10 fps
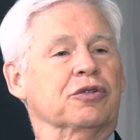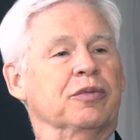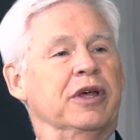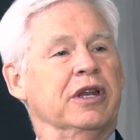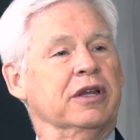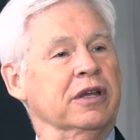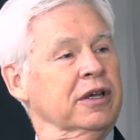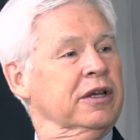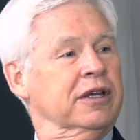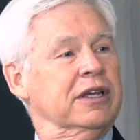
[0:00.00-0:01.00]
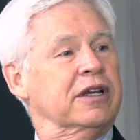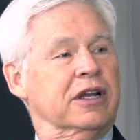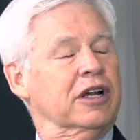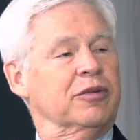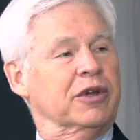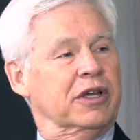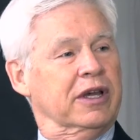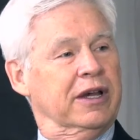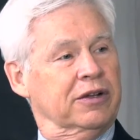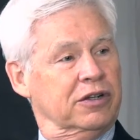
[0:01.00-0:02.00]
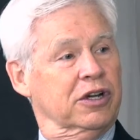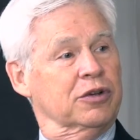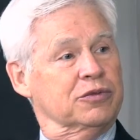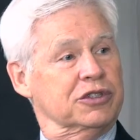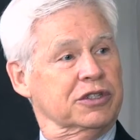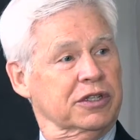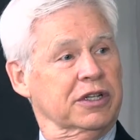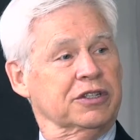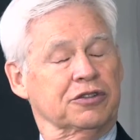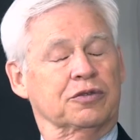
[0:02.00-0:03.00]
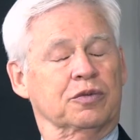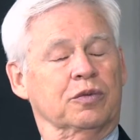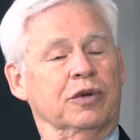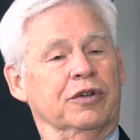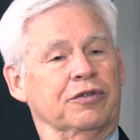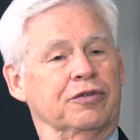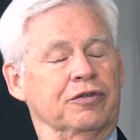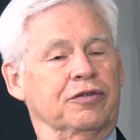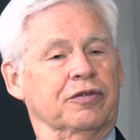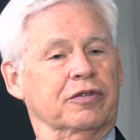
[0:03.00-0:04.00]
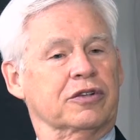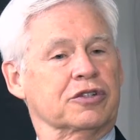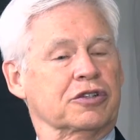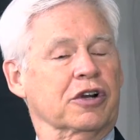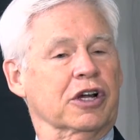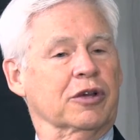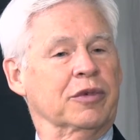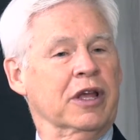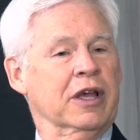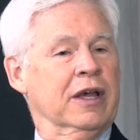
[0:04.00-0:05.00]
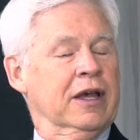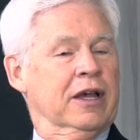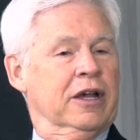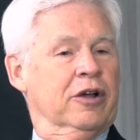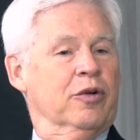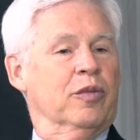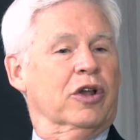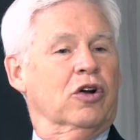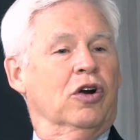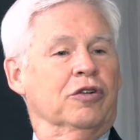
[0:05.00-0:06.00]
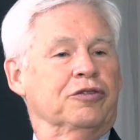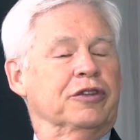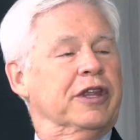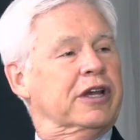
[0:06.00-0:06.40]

many economic outcomes, as we've described, but often they